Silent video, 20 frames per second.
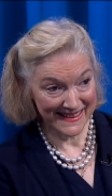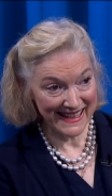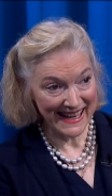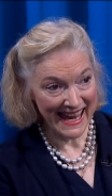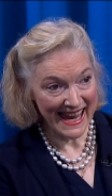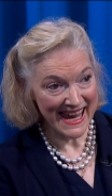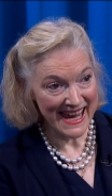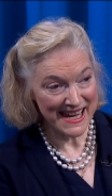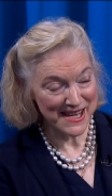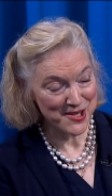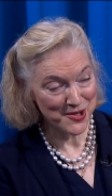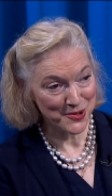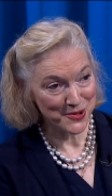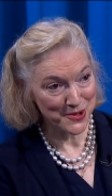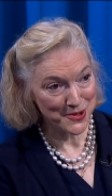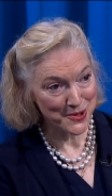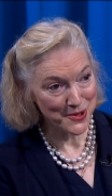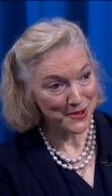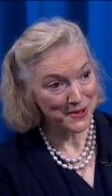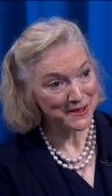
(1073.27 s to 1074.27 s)
age or
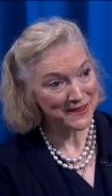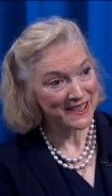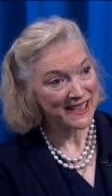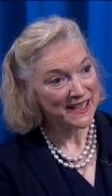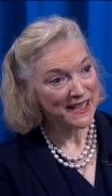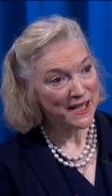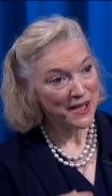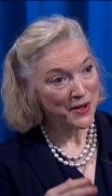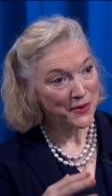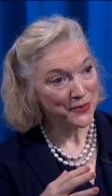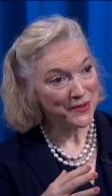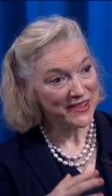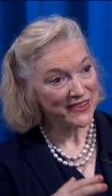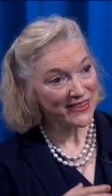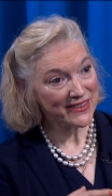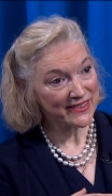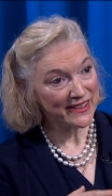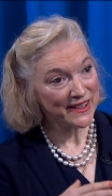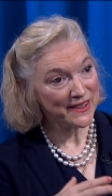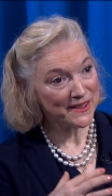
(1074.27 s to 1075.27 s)
not, we
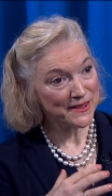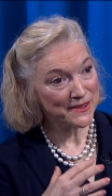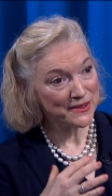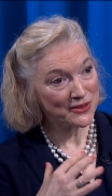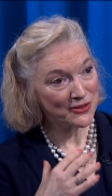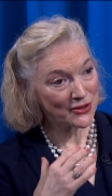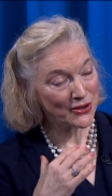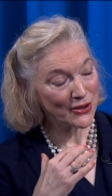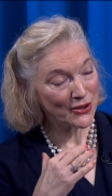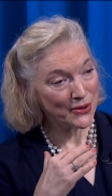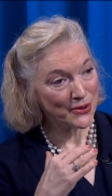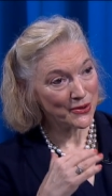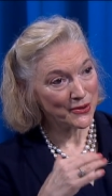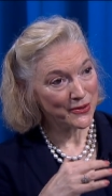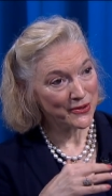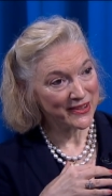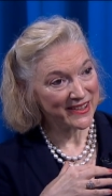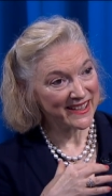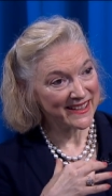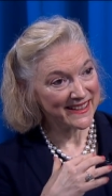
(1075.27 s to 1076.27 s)
still do
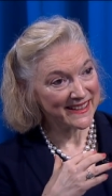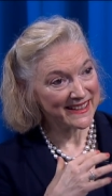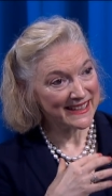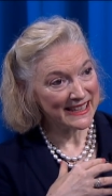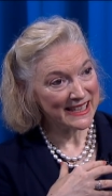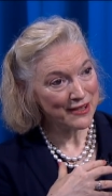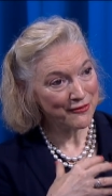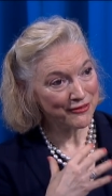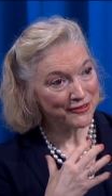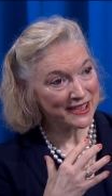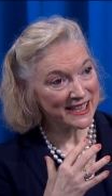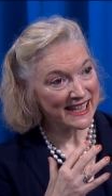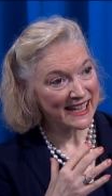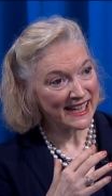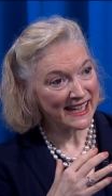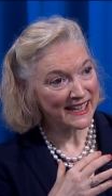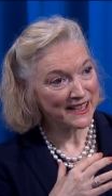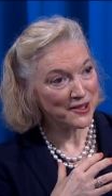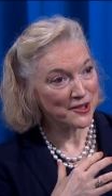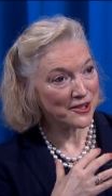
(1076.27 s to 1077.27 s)
the
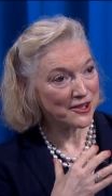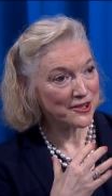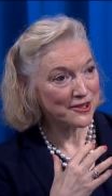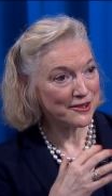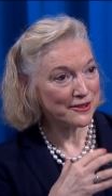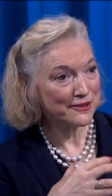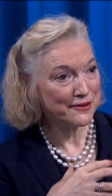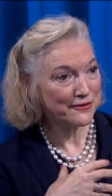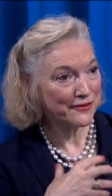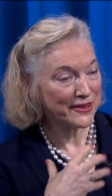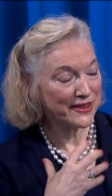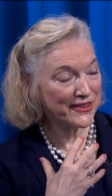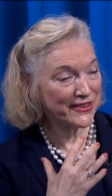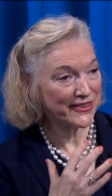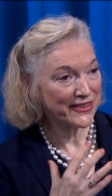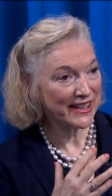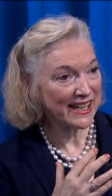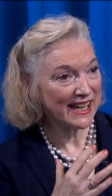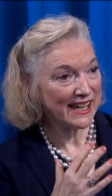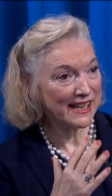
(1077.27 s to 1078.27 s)
lifting of the
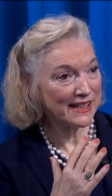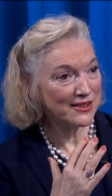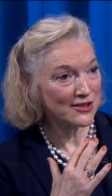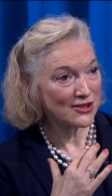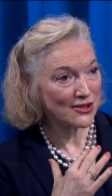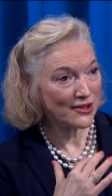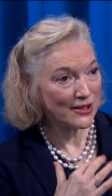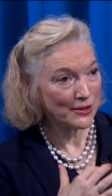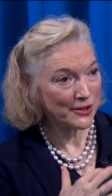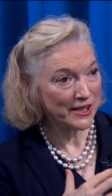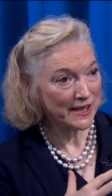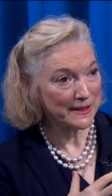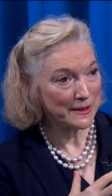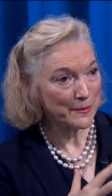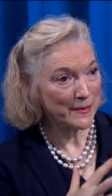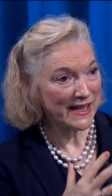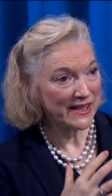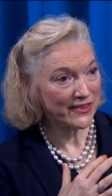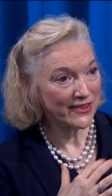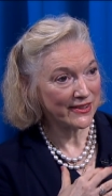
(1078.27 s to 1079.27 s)
skin to look at the
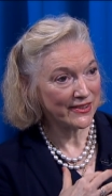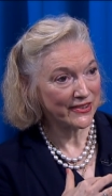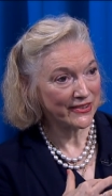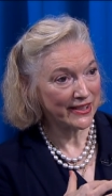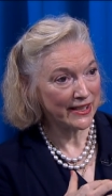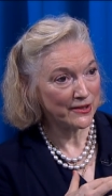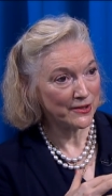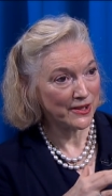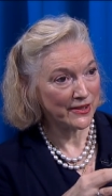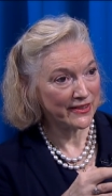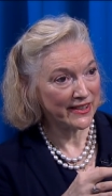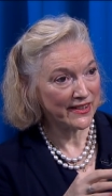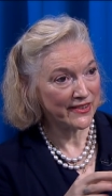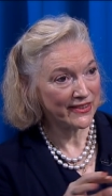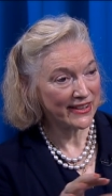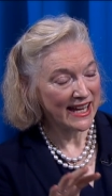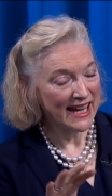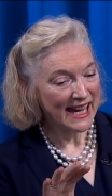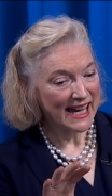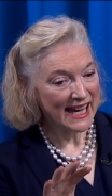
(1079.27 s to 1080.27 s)
muscles and all
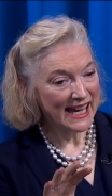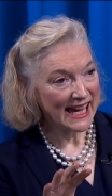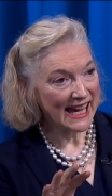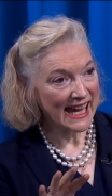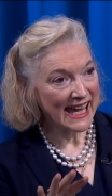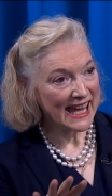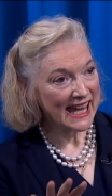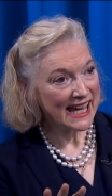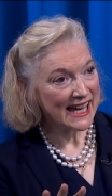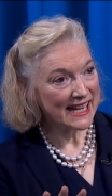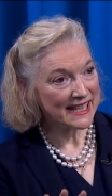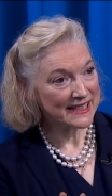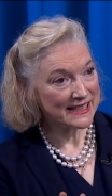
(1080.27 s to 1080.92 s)
this. And